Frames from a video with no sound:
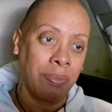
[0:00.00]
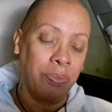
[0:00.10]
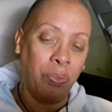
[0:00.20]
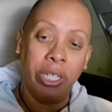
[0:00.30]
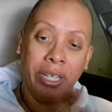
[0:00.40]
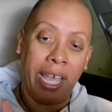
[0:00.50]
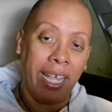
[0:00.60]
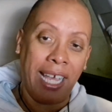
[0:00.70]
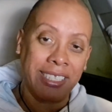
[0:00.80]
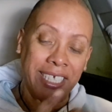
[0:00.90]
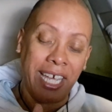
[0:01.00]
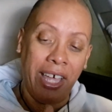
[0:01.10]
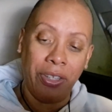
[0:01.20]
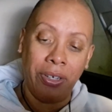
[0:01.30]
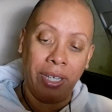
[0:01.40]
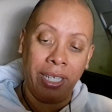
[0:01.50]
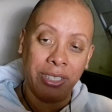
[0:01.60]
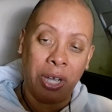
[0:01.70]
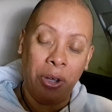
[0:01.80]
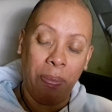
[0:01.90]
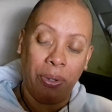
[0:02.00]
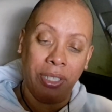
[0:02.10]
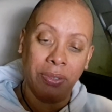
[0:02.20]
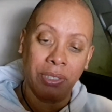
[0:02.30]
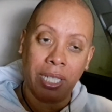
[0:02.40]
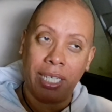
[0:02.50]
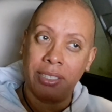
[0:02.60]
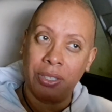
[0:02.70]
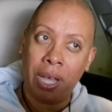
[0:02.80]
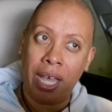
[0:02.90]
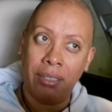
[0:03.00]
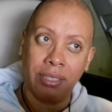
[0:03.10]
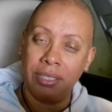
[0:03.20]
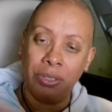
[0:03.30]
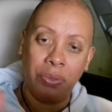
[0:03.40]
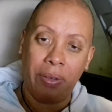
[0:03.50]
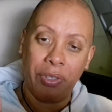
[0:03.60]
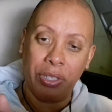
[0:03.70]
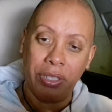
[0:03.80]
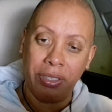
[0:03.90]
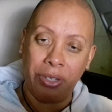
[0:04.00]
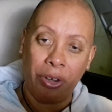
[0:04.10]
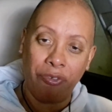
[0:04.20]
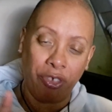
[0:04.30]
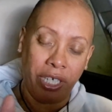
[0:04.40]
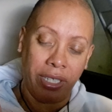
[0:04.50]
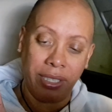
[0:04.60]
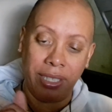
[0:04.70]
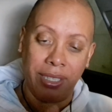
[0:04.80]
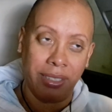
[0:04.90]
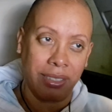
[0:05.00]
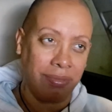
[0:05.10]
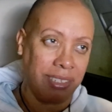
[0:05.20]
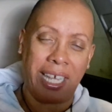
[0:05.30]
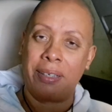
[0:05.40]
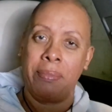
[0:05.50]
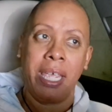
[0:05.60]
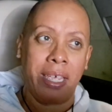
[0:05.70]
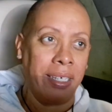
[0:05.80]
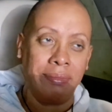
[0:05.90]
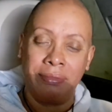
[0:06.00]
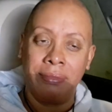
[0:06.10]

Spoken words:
when they got together, and his homeboys was like, so how's whoever her friend is? He was like, man,